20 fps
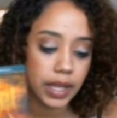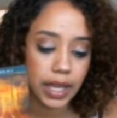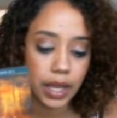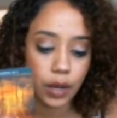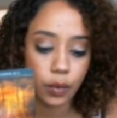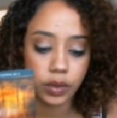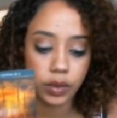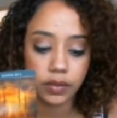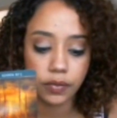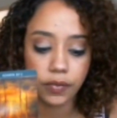
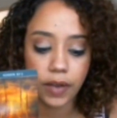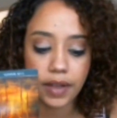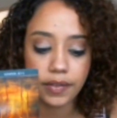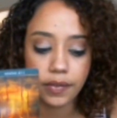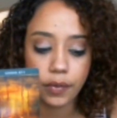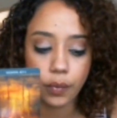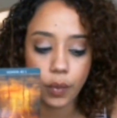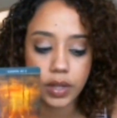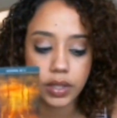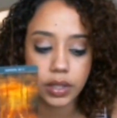Now with the Five
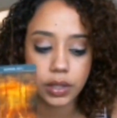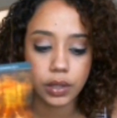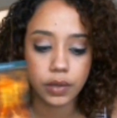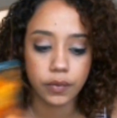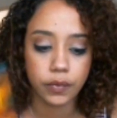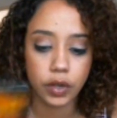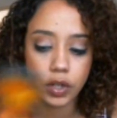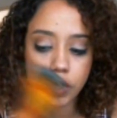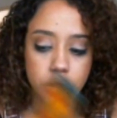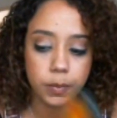of Wands in the
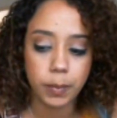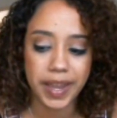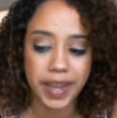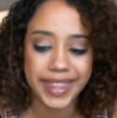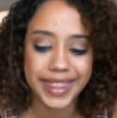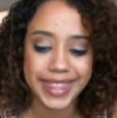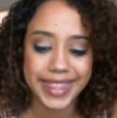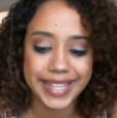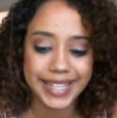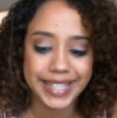reverse, by
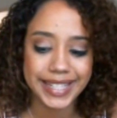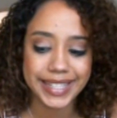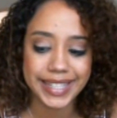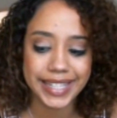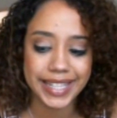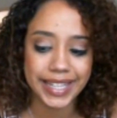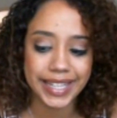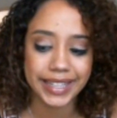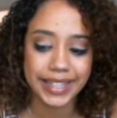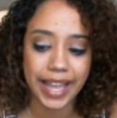this
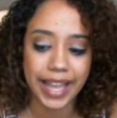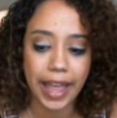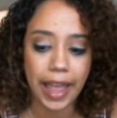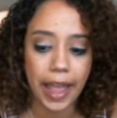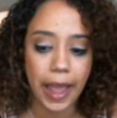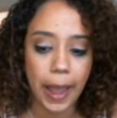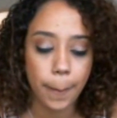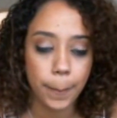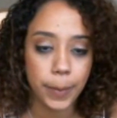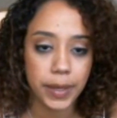thing not
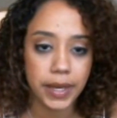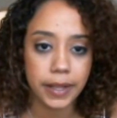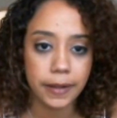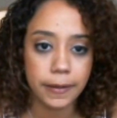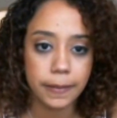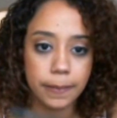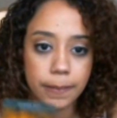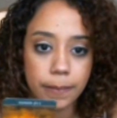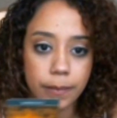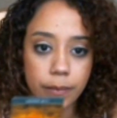happening,
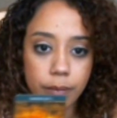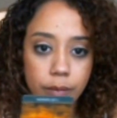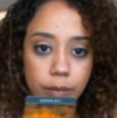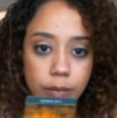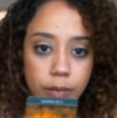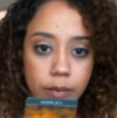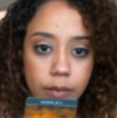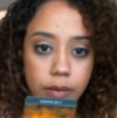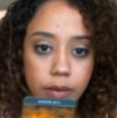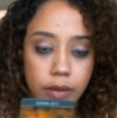
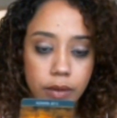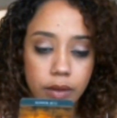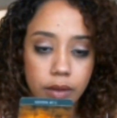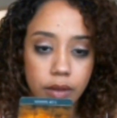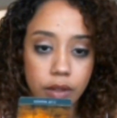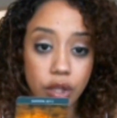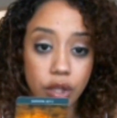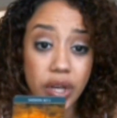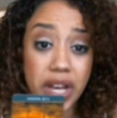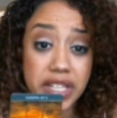
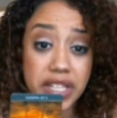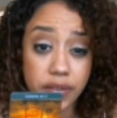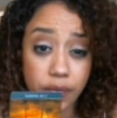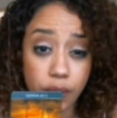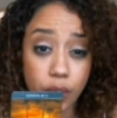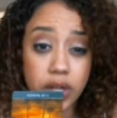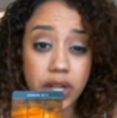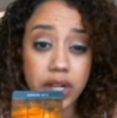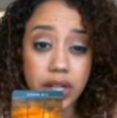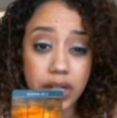you guys
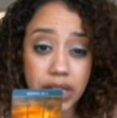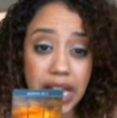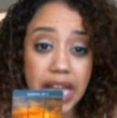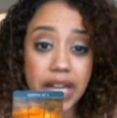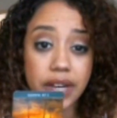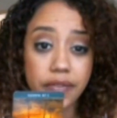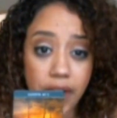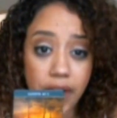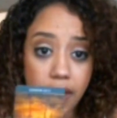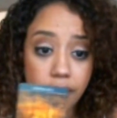avoided a lot
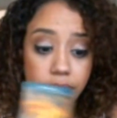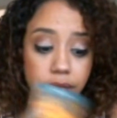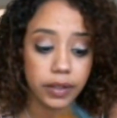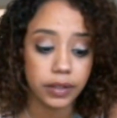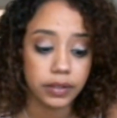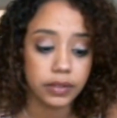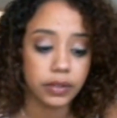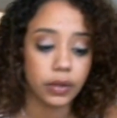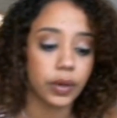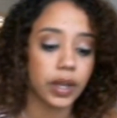of
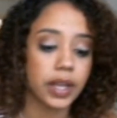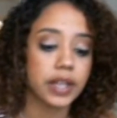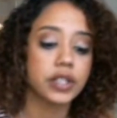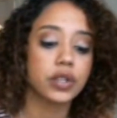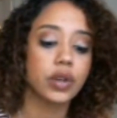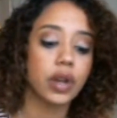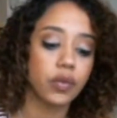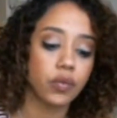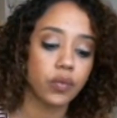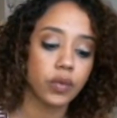conflict, okay? So
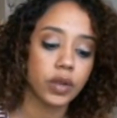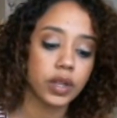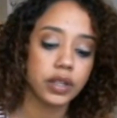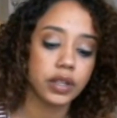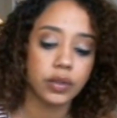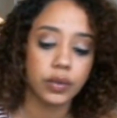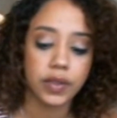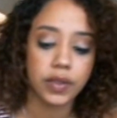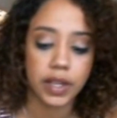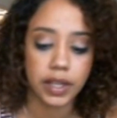I really
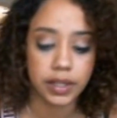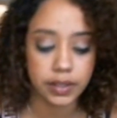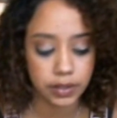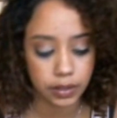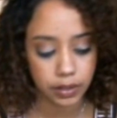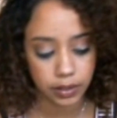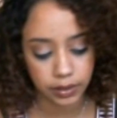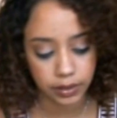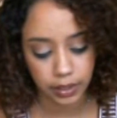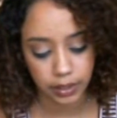do think it's a
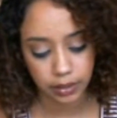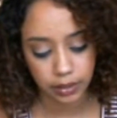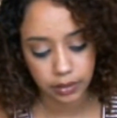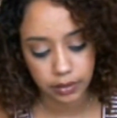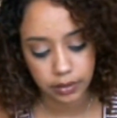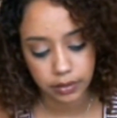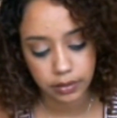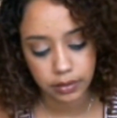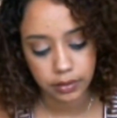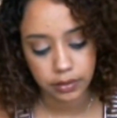good thing,
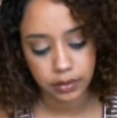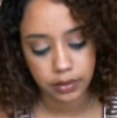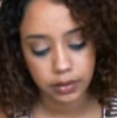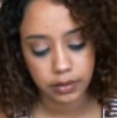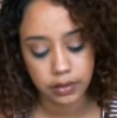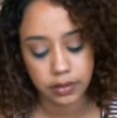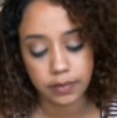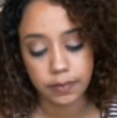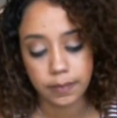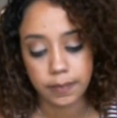
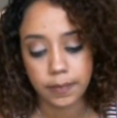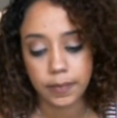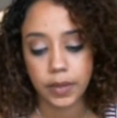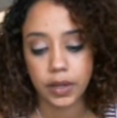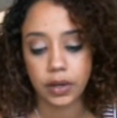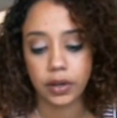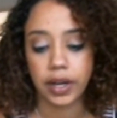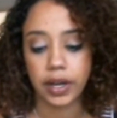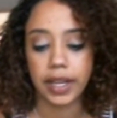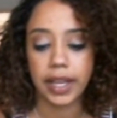
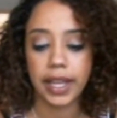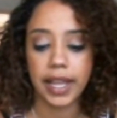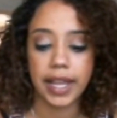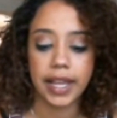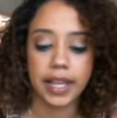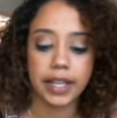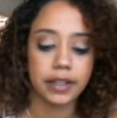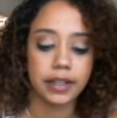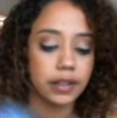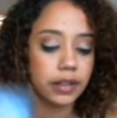all right?
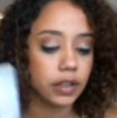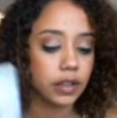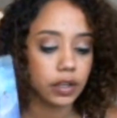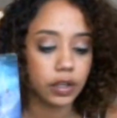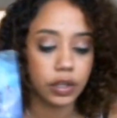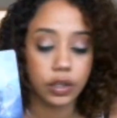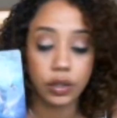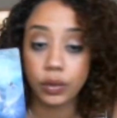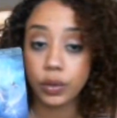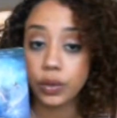And
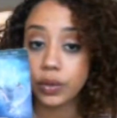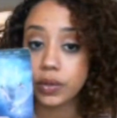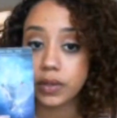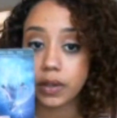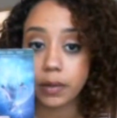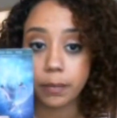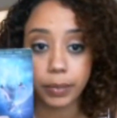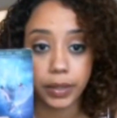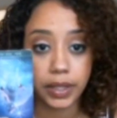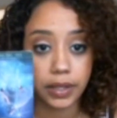you lose
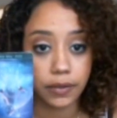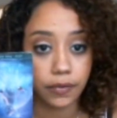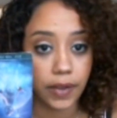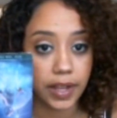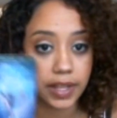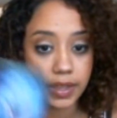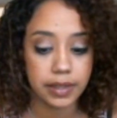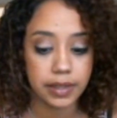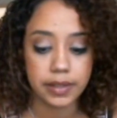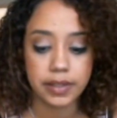complete
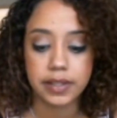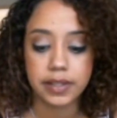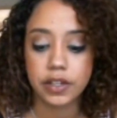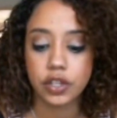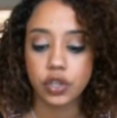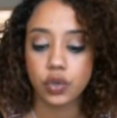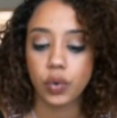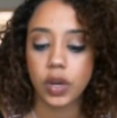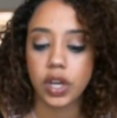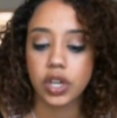faith in the
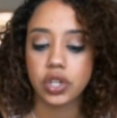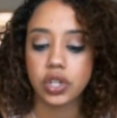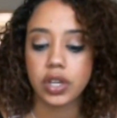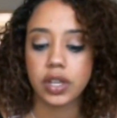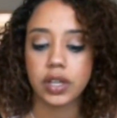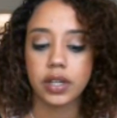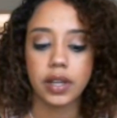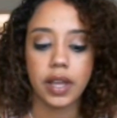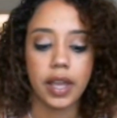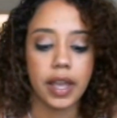situation,
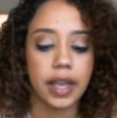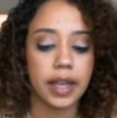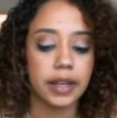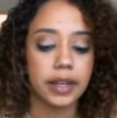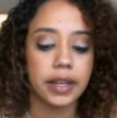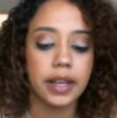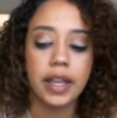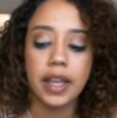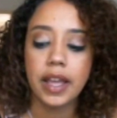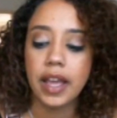and
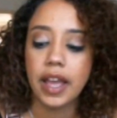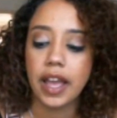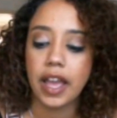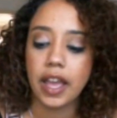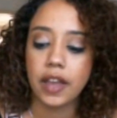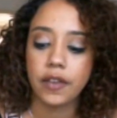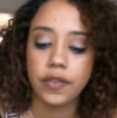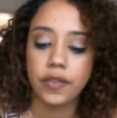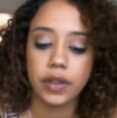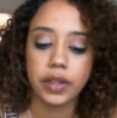
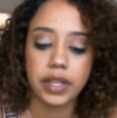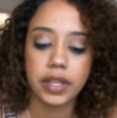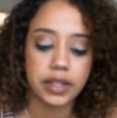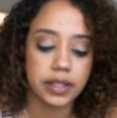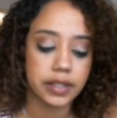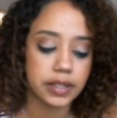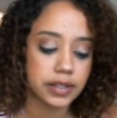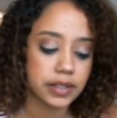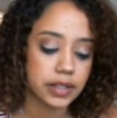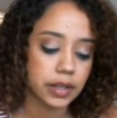I feel that
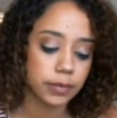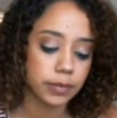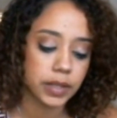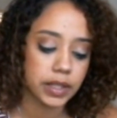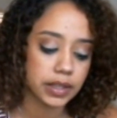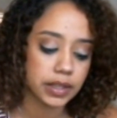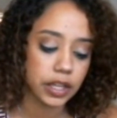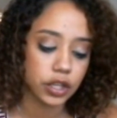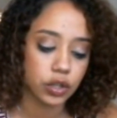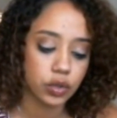this is
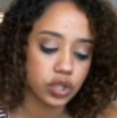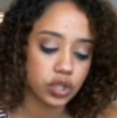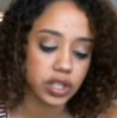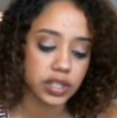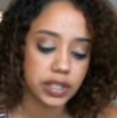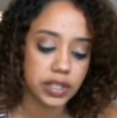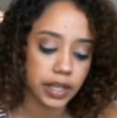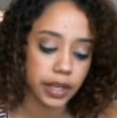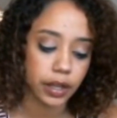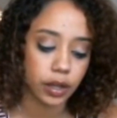something that you
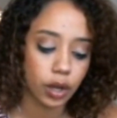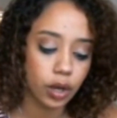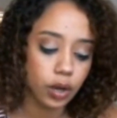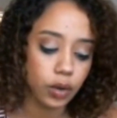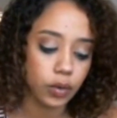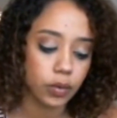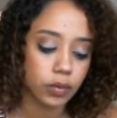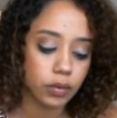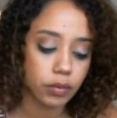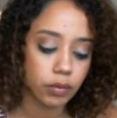just let go,
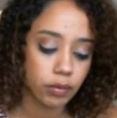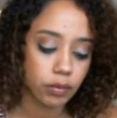all